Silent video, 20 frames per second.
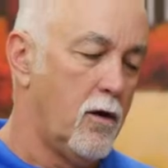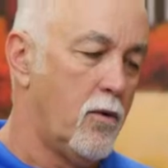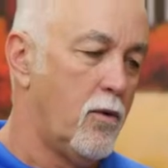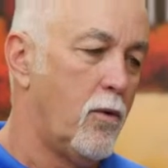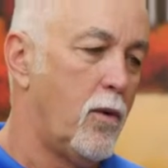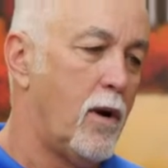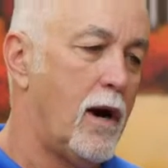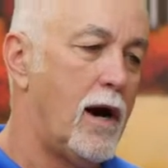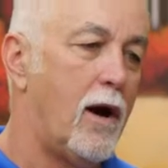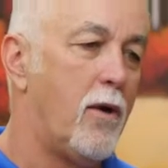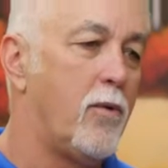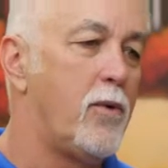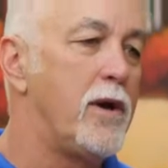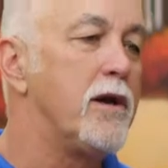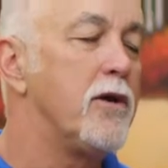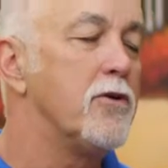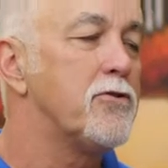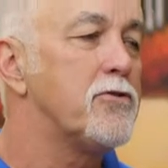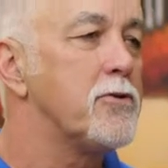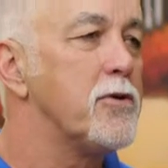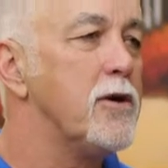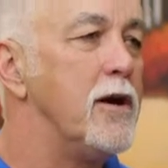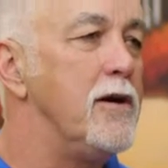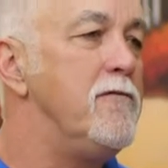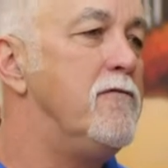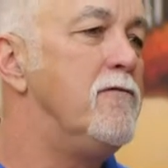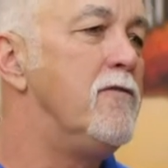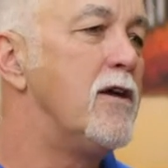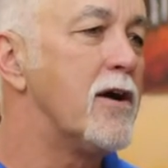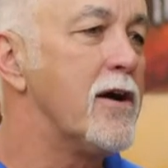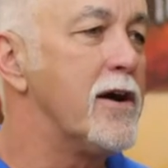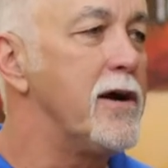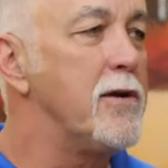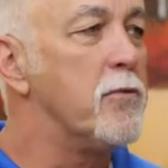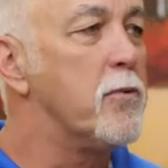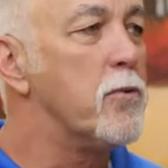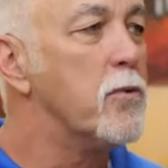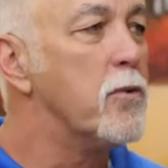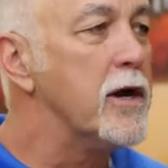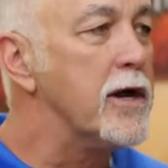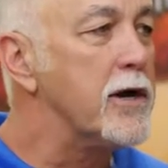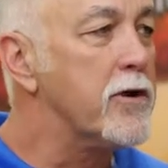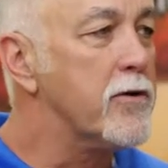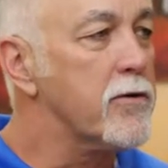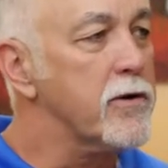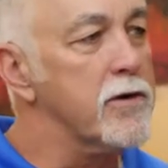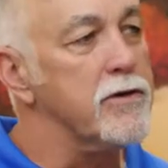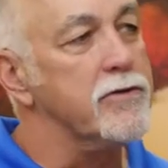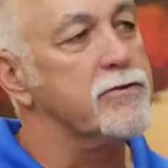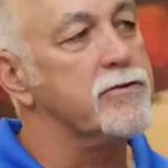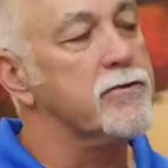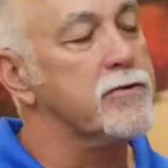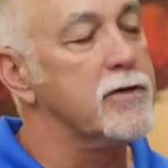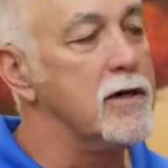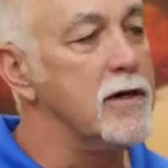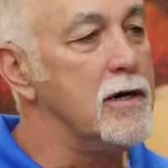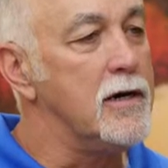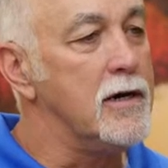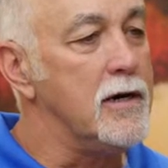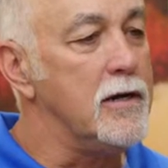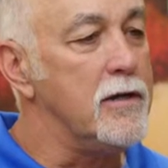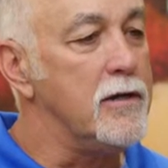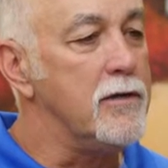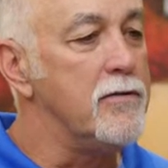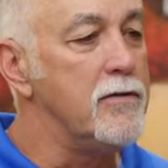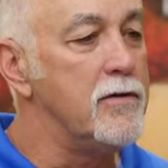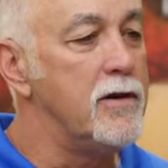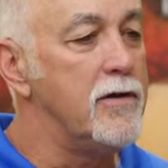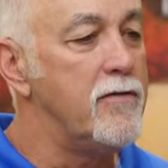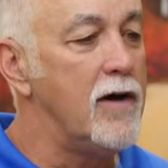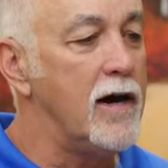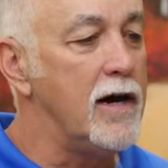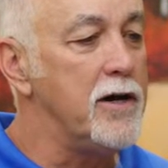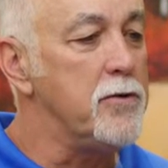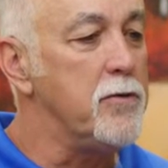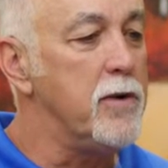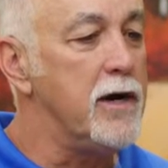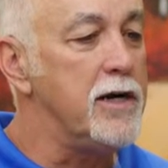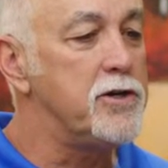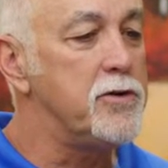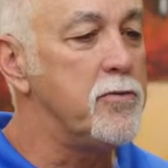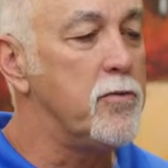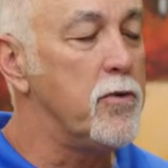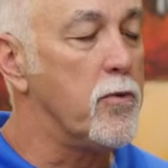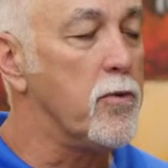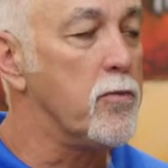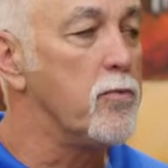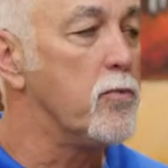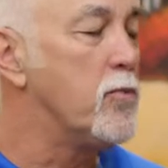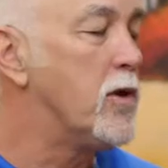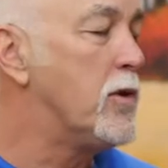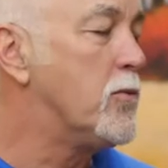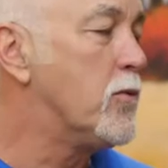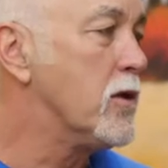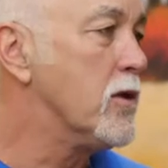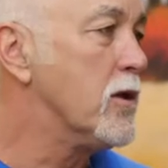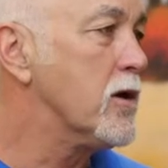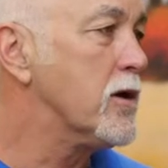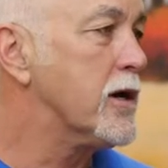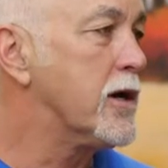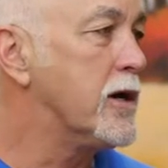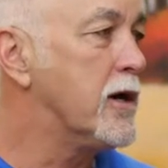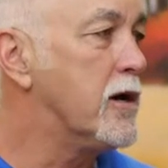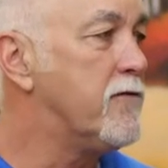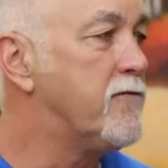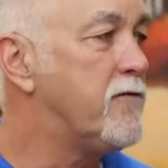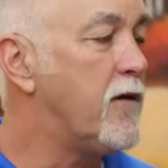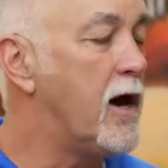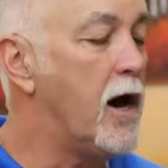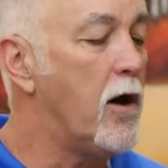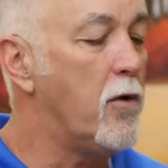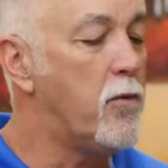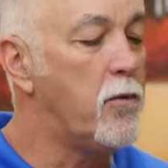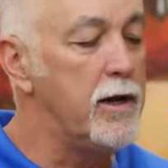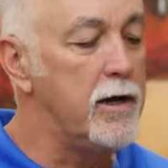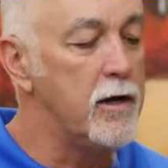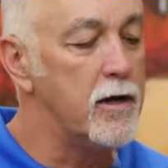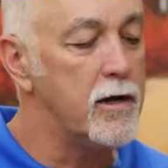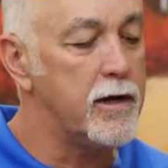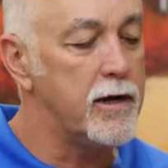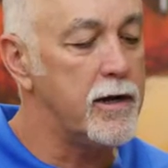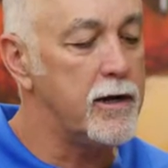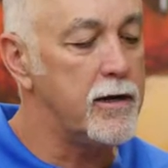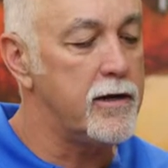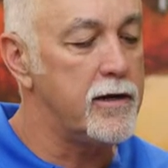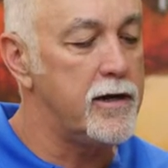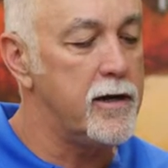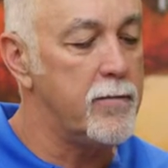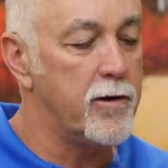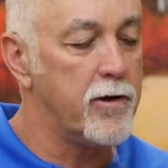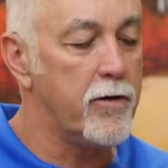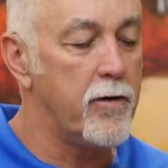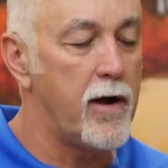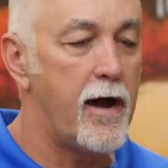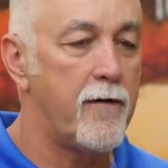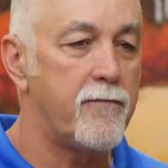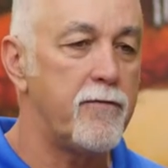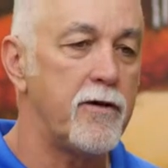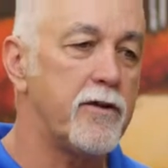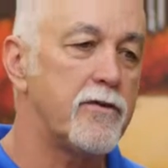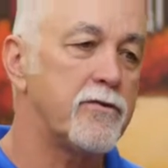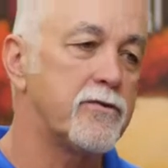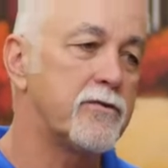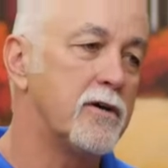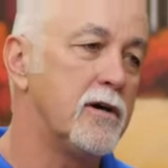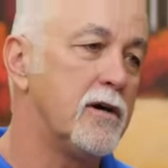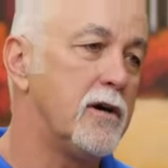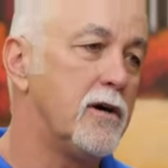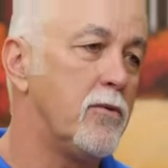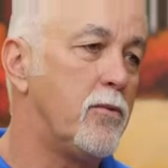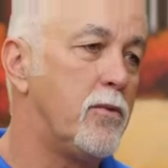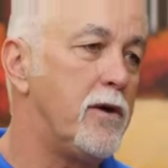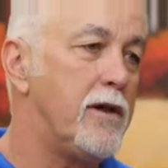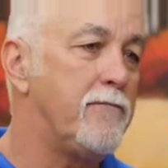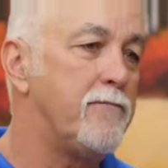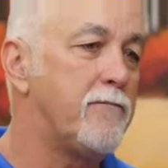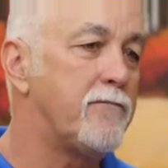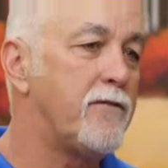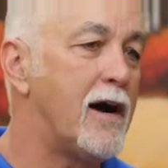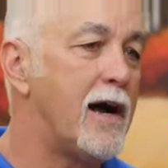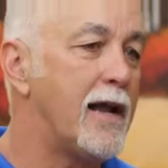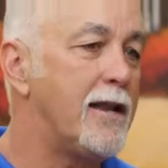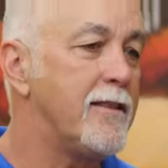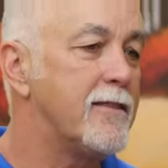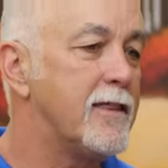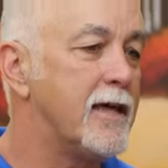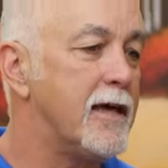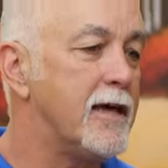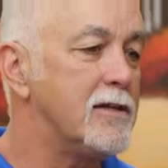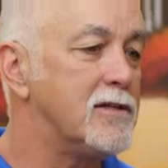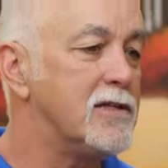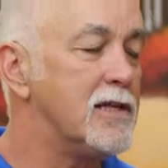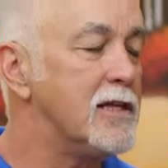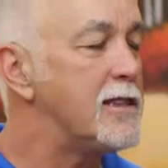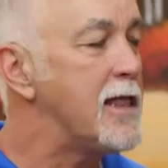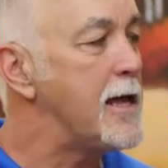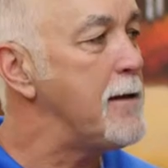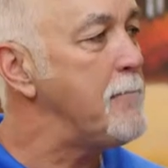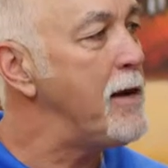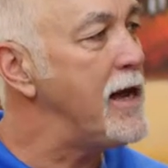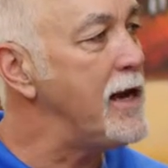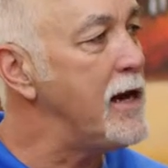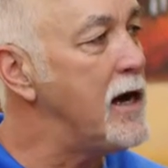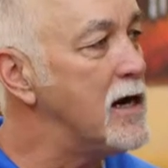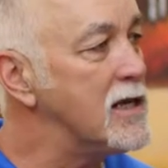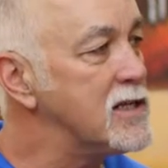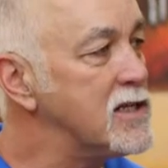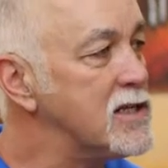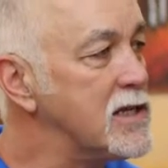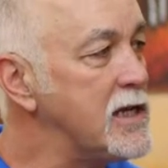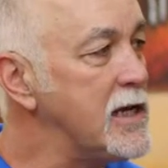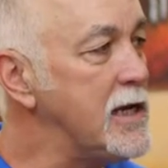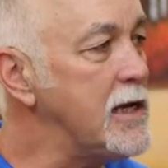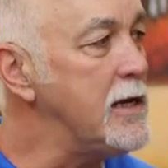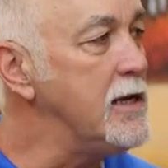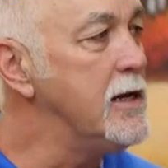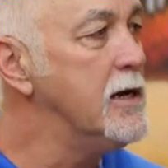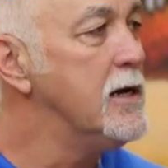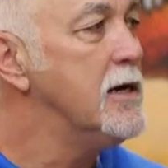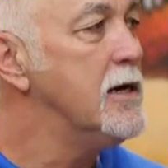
Wow, we go through a very rigorous evaluation when we're looking at a file. We look at demographics. We find things that they may not see